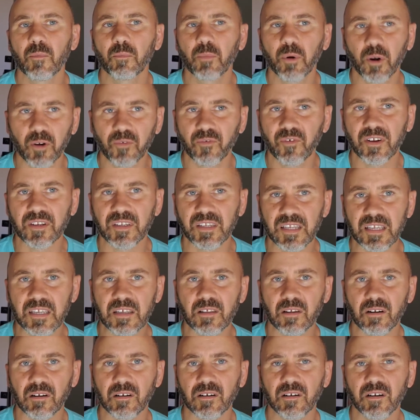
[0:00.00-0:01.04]
perfect
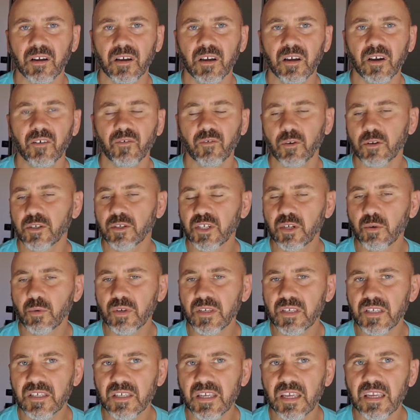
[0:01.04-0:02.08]
either, for she
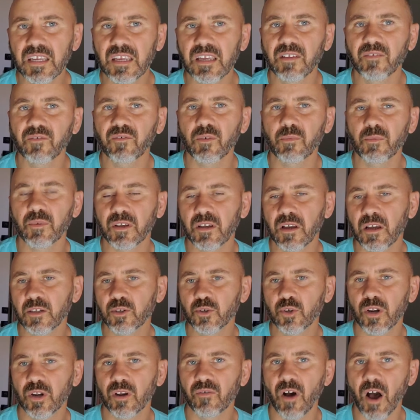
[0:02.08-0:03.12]
was singing from the
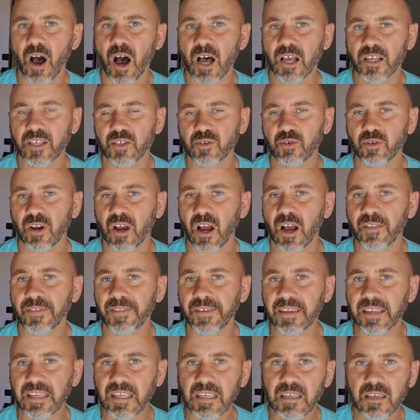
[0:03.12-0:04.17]
country of Austria on
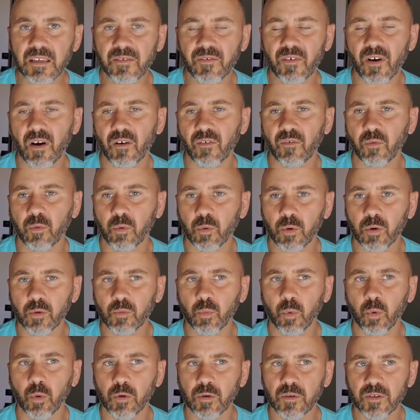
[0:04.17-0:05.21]
the eve of World
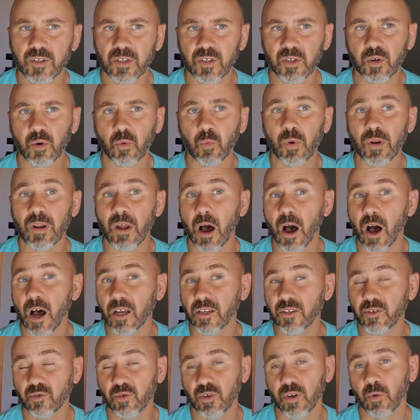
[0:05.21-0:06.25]
War II, when
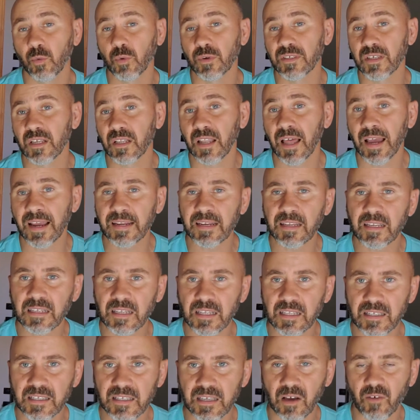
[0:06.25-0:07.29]
Austria was aligning
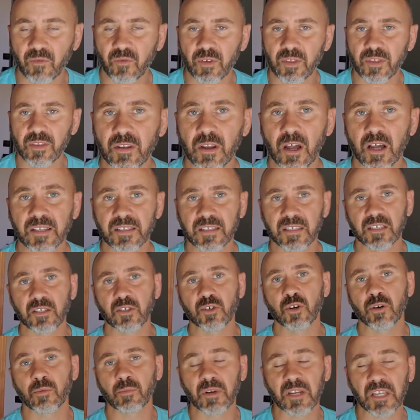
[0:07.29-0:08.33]
itself Nazi
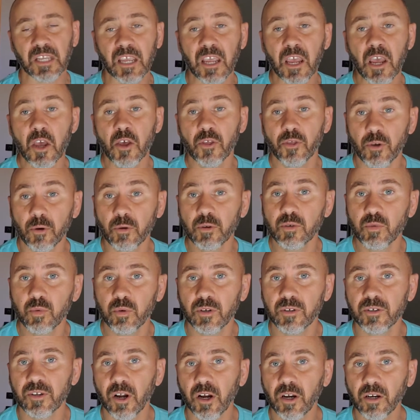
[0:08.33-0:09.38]
Germany. Those were
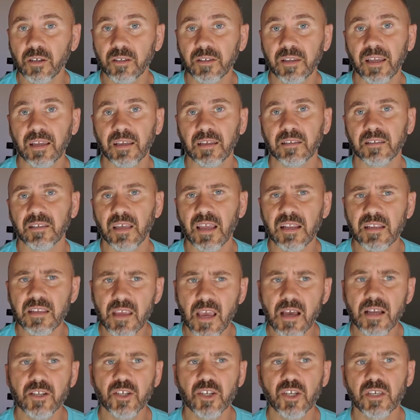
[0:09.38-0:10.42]
dark days, and
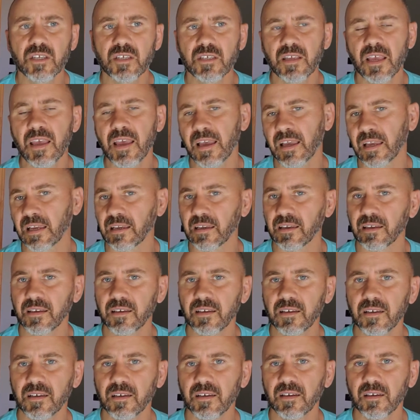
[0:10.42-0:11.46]
yet she sang.
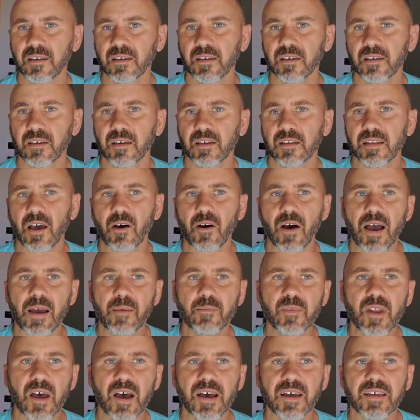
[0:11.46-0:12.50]
Now, I'm
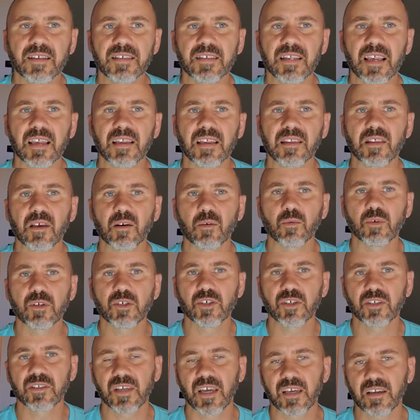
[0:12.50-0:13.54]
not saying that we
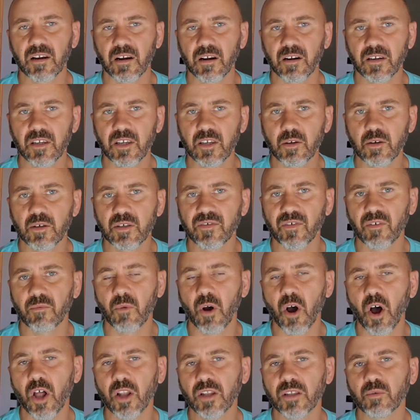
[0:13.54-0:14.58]
should take our cues from
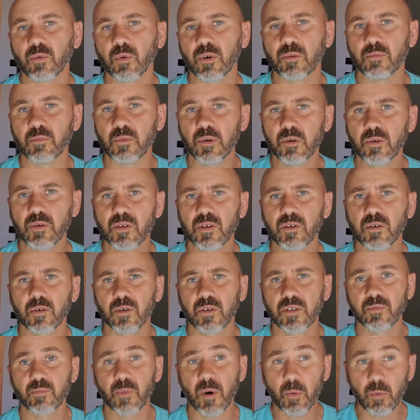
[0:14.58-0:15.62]
Hollywood
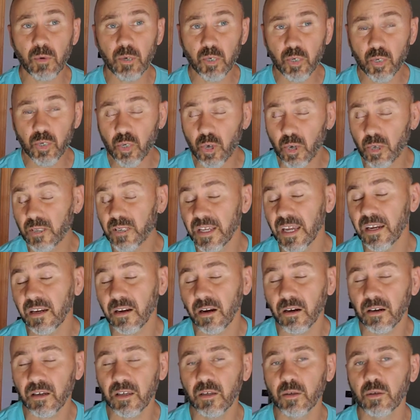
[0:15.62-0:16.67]
musicals, but we should take
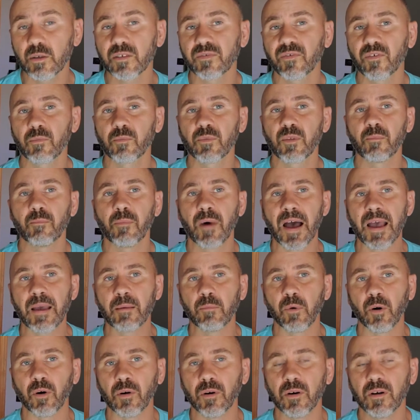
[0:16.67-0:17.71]
our cues from the
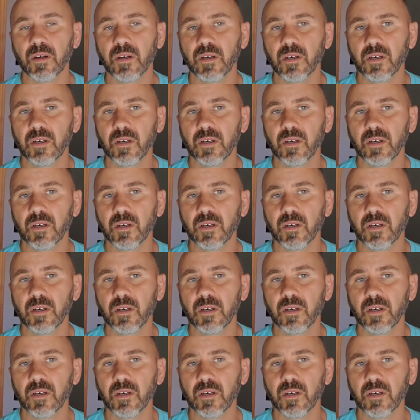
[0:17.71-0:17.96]
Bible.